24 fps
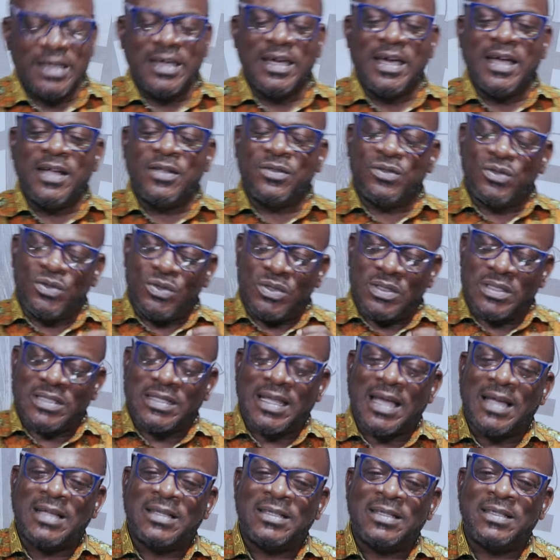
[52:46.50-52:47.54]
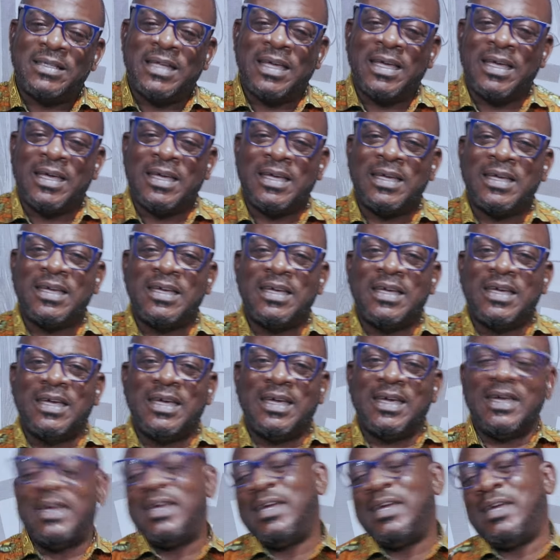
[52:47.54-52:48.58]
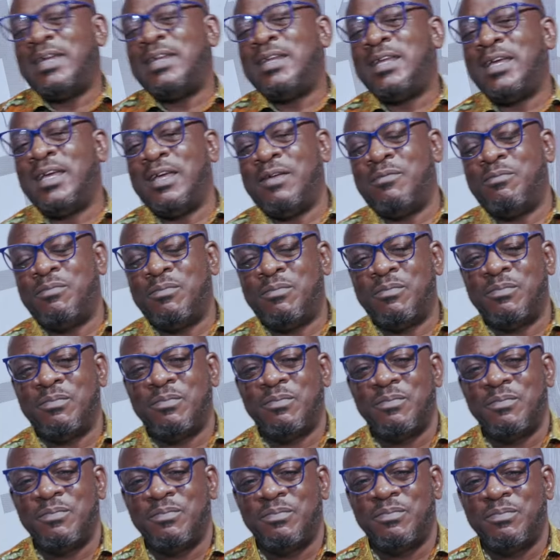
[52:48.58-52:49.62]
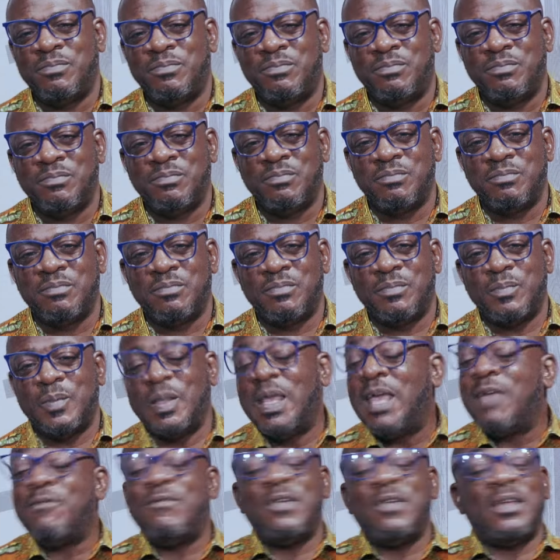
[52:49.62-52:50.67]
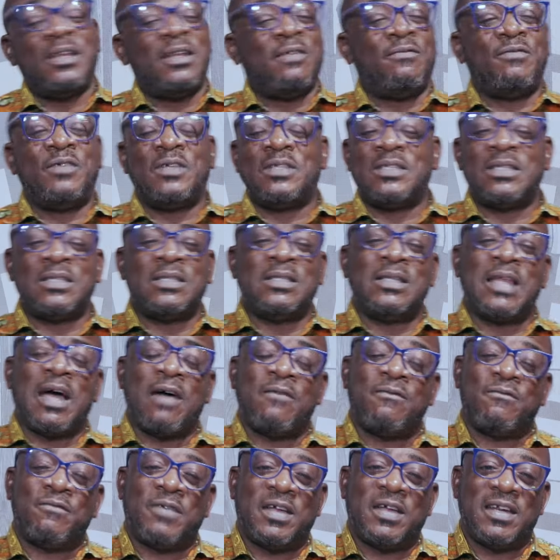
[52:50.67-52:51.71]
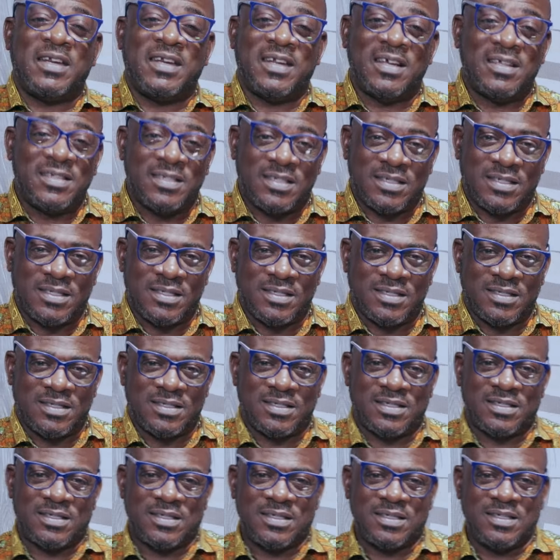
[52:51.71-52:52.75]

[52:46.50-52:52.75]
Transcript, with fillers: and to stand there in Him even if it's in our finances.